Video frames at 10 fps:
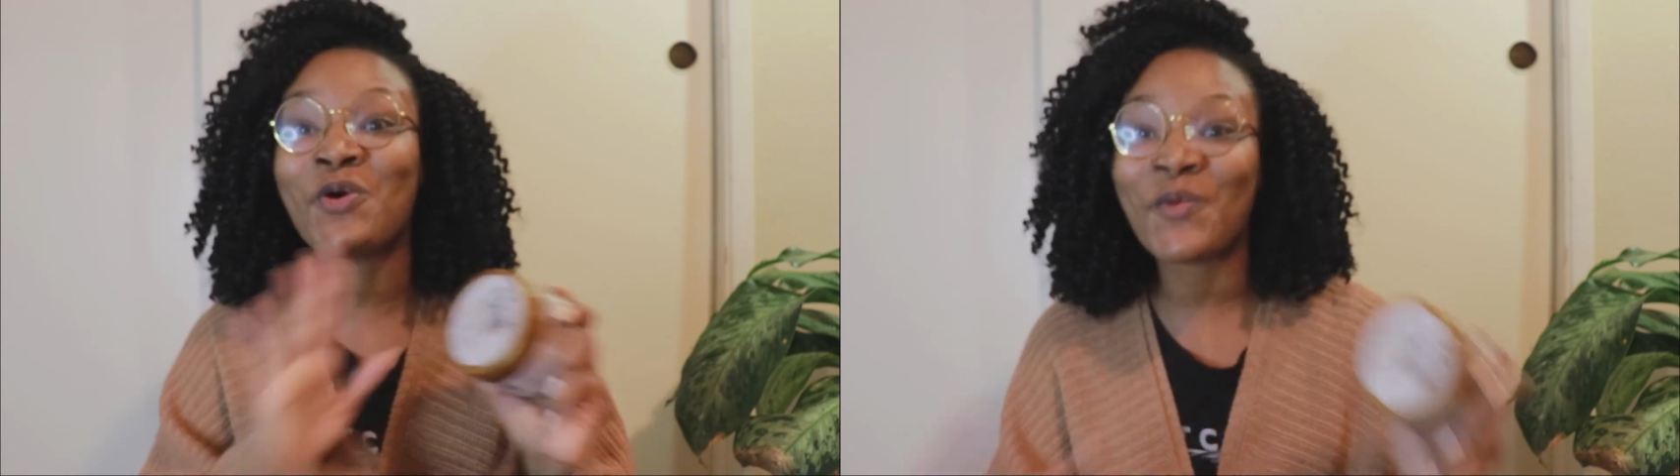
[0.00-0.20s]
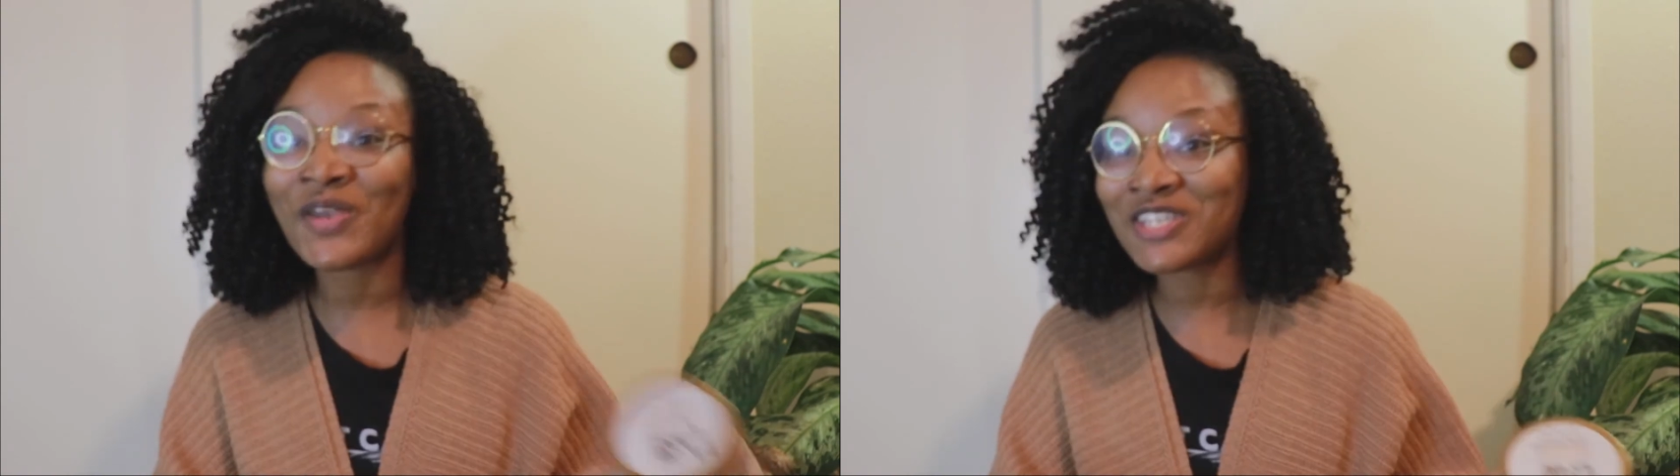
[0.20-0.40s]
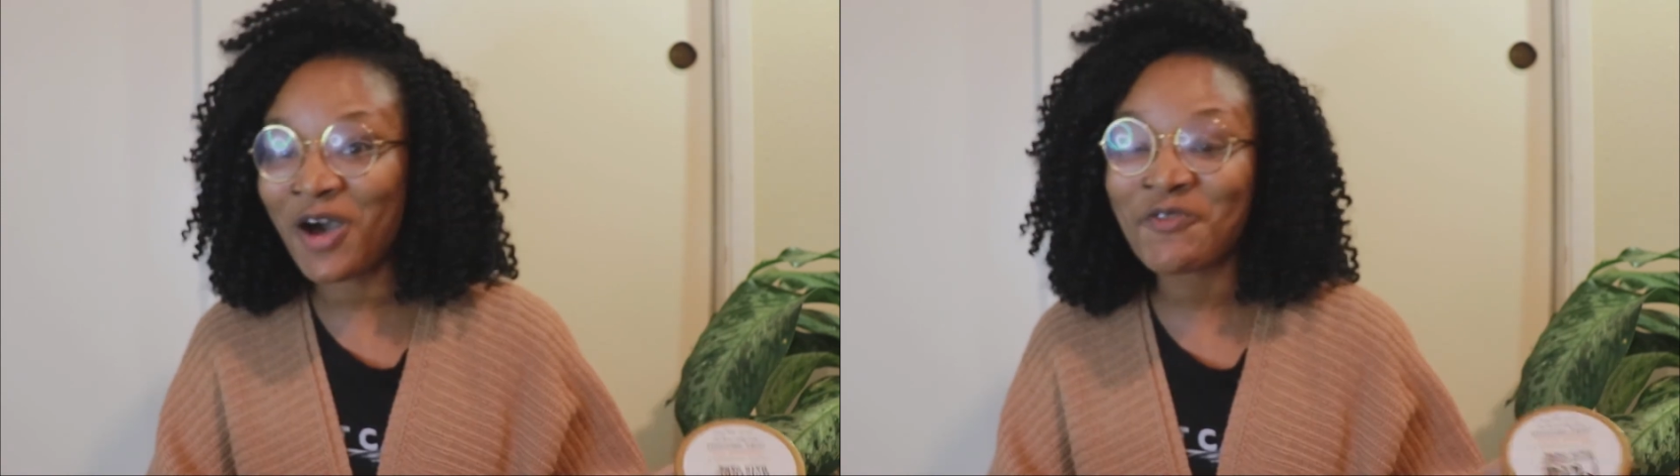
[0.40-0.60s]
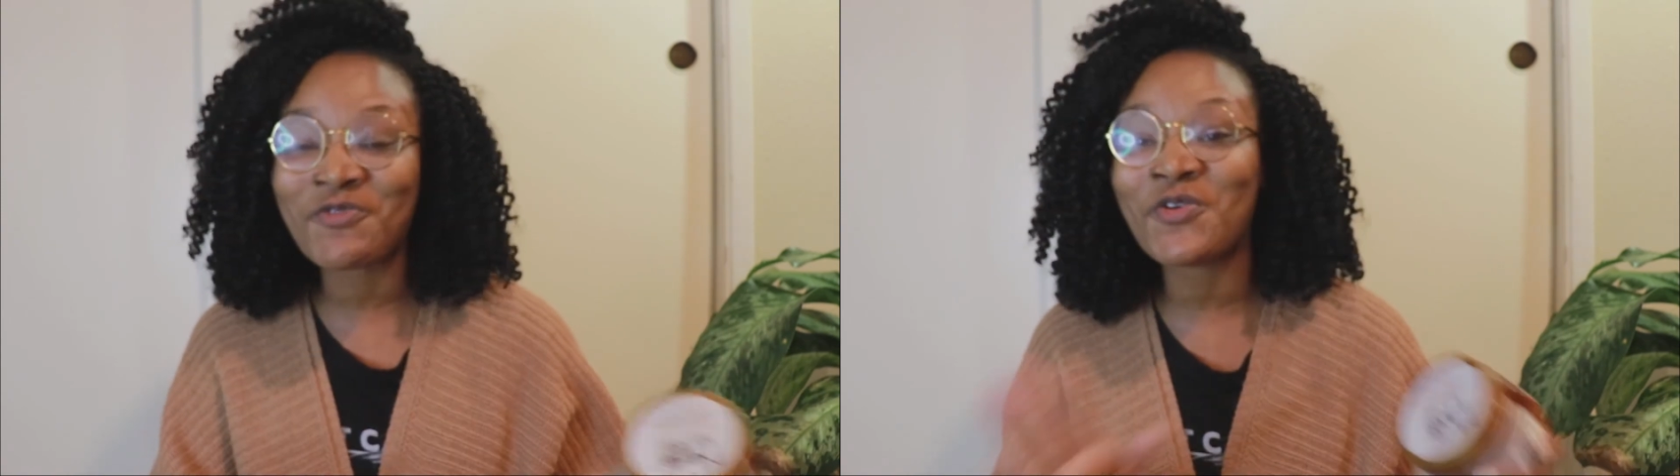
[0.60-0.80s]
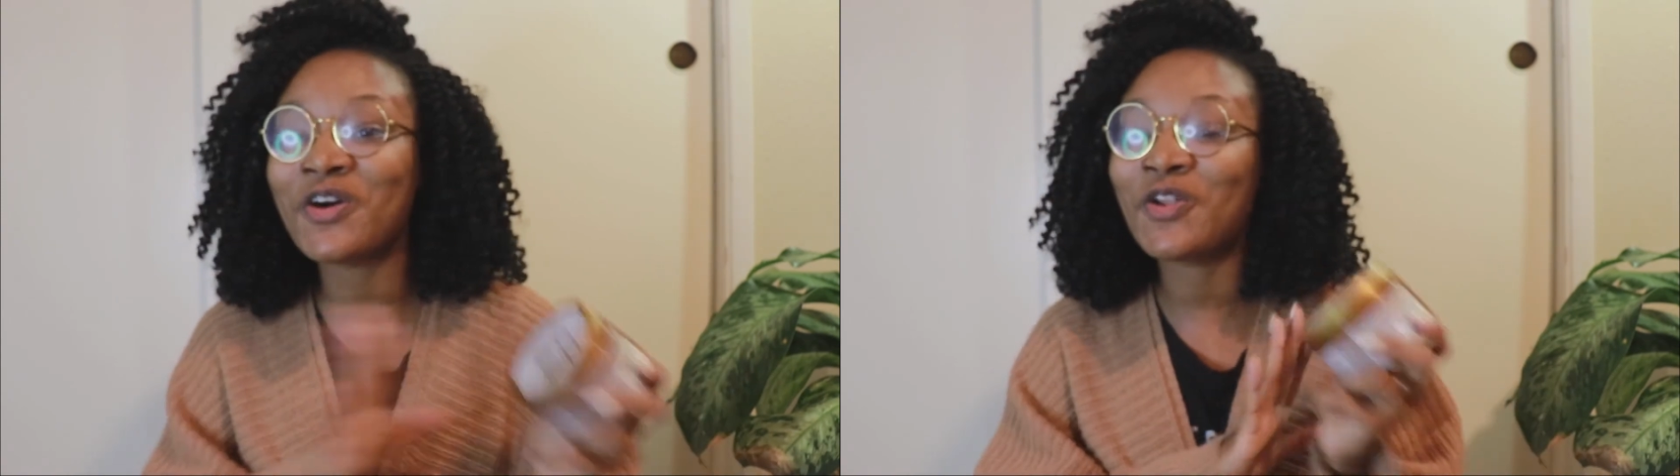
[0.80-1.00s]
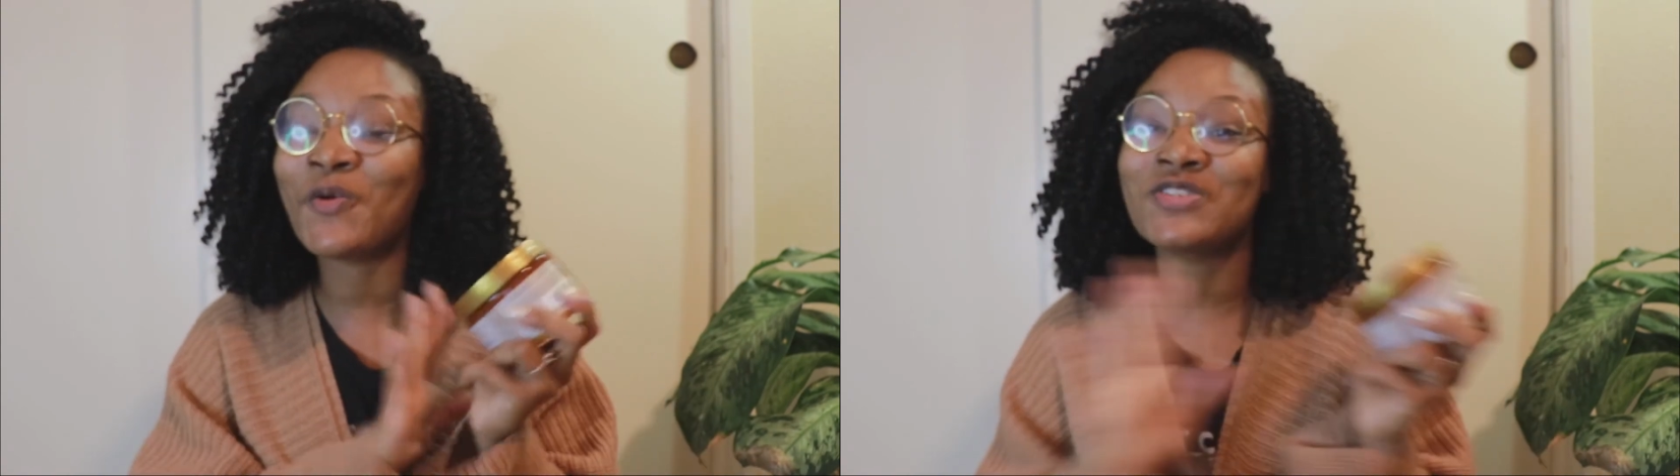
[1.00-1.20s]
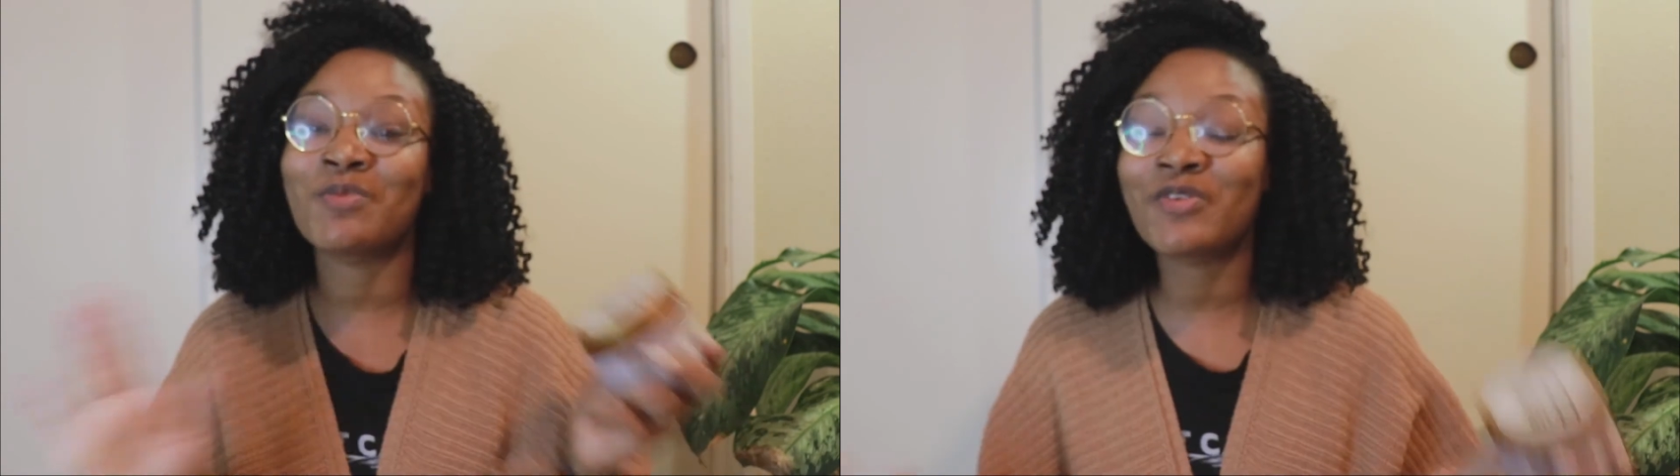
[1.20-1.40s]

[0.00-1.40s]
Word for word: always helpful and always